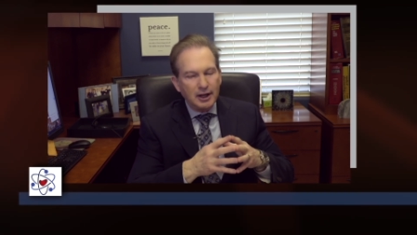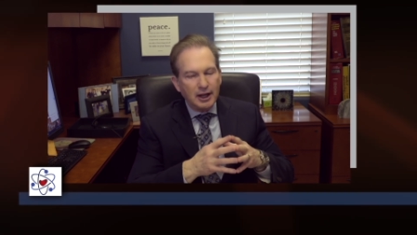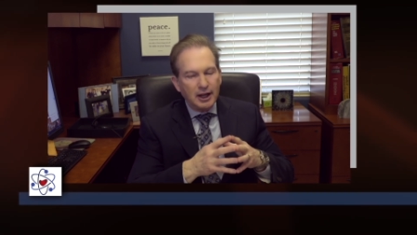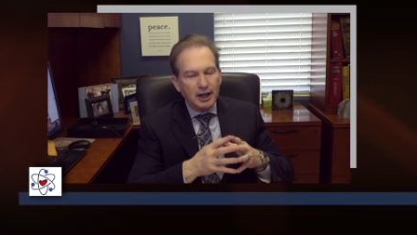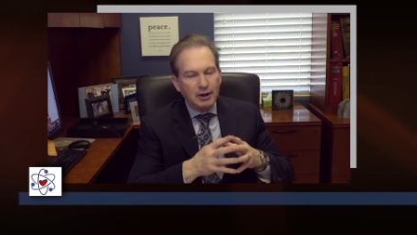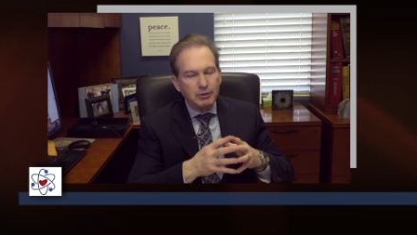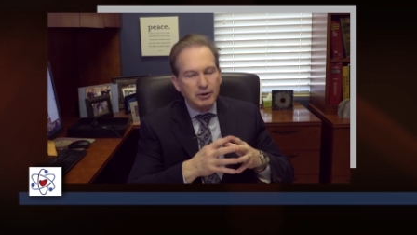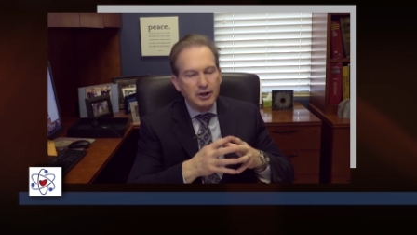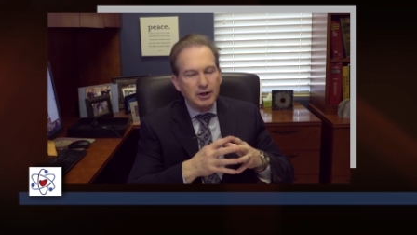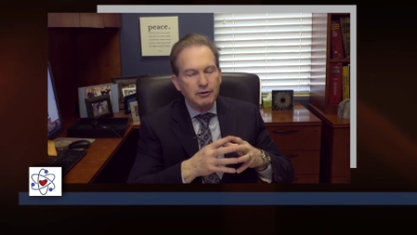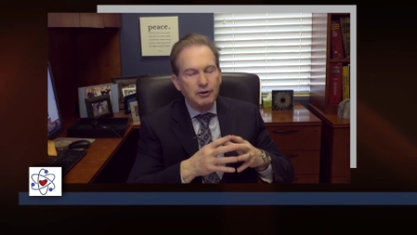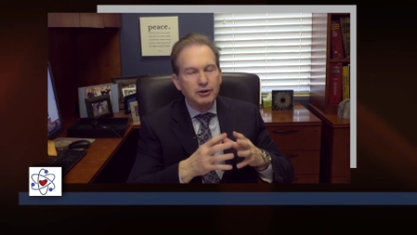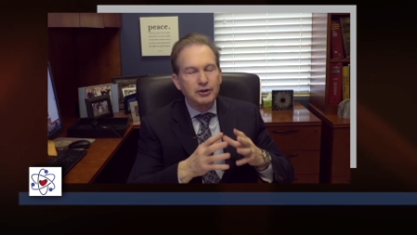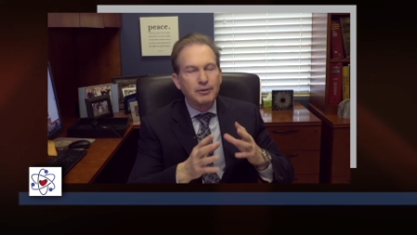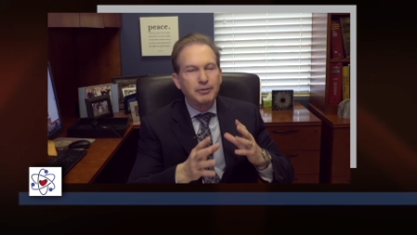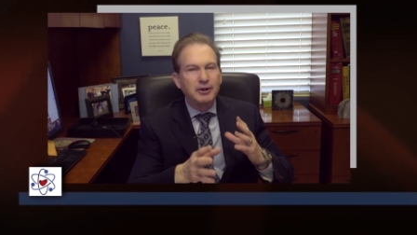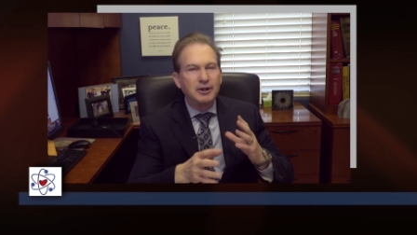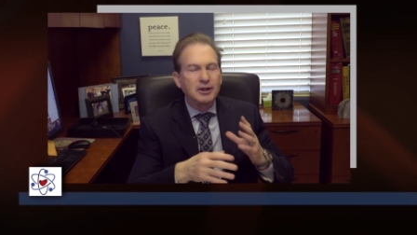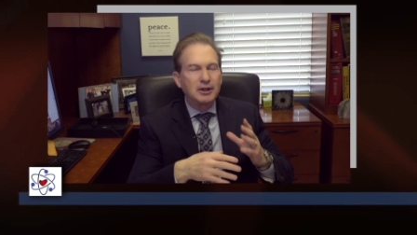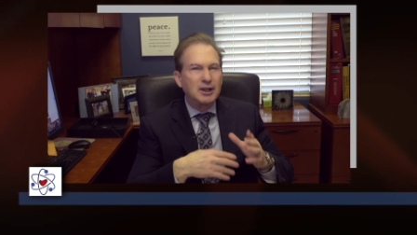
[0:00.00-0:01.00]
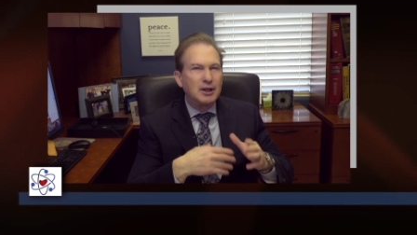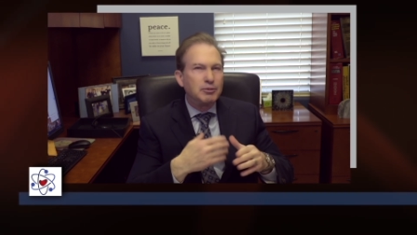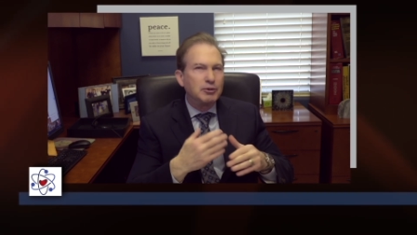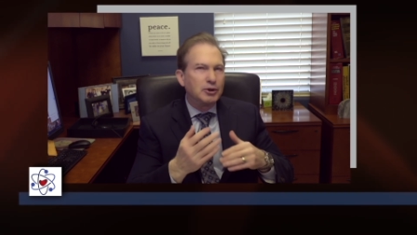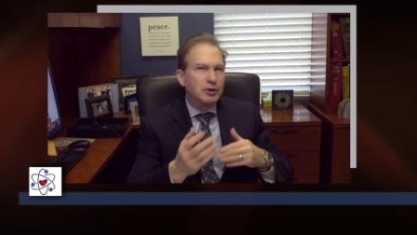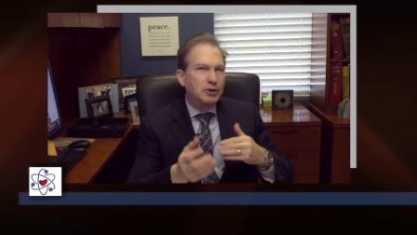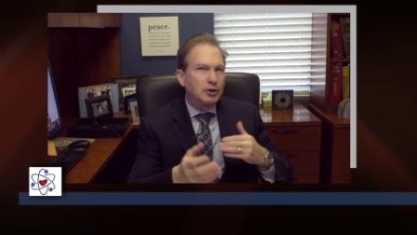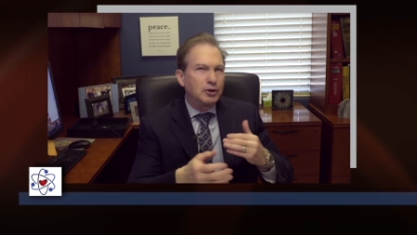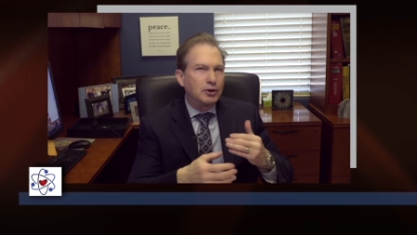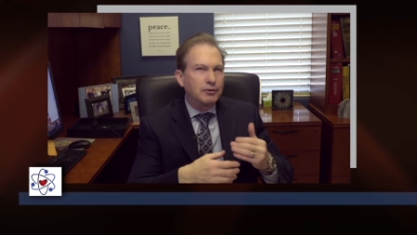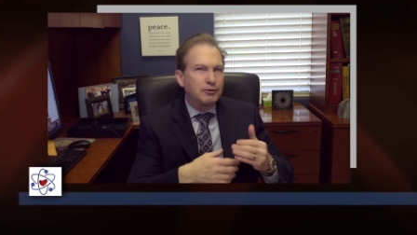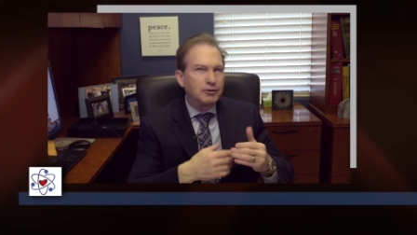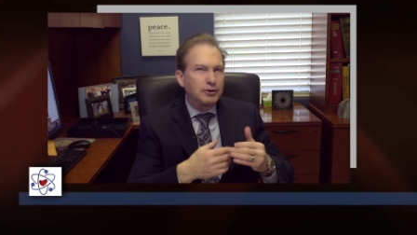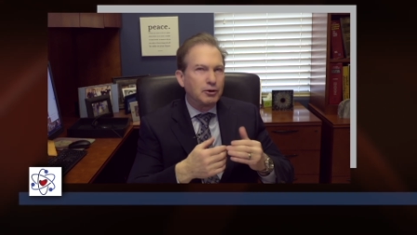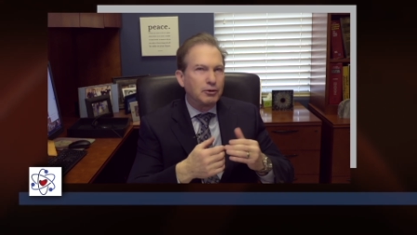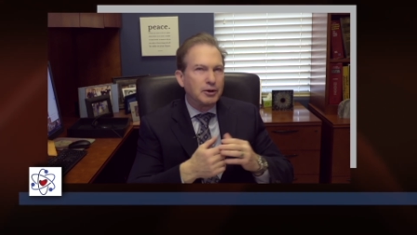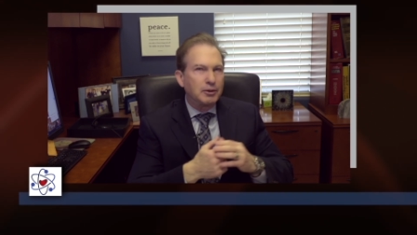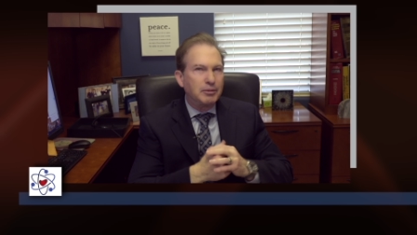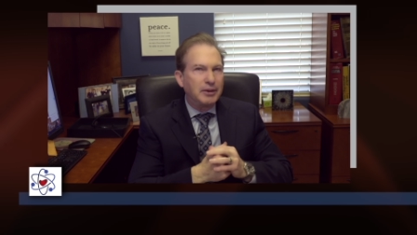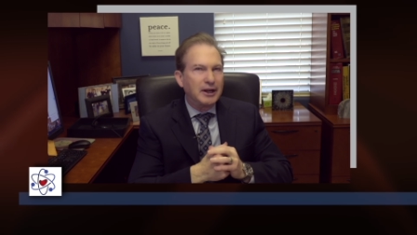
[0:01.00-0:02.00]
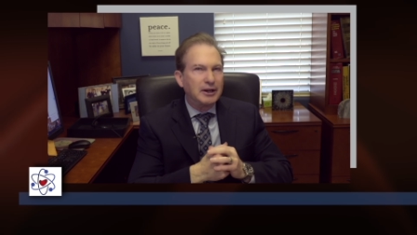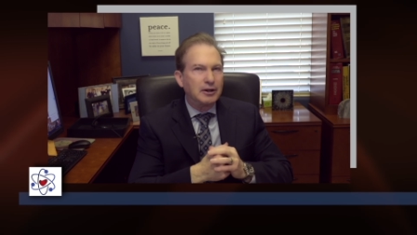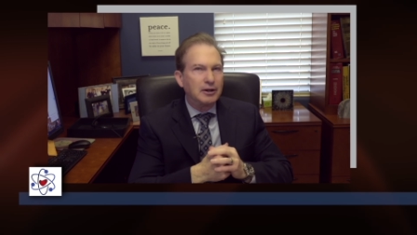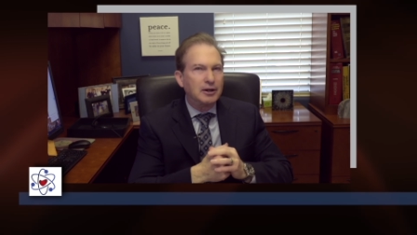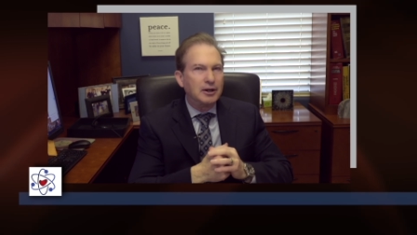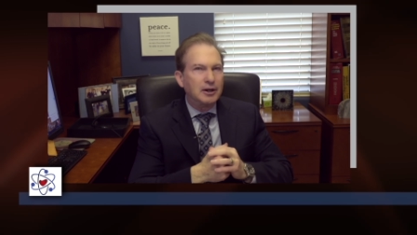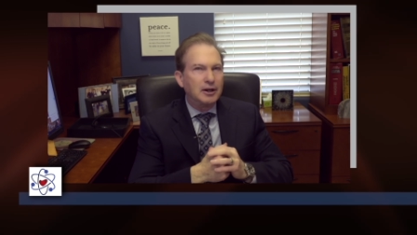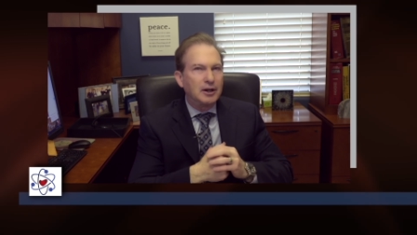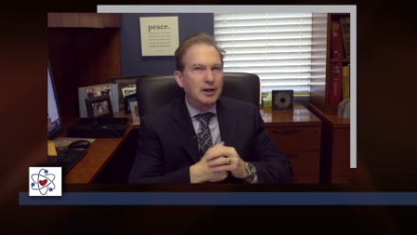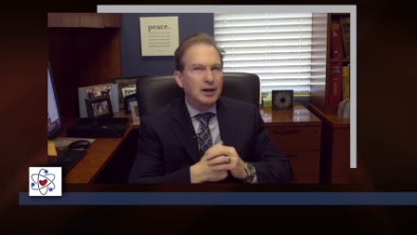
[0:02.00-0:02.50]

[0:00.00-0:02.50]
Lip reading: And we give you something to keep your urine flowing better.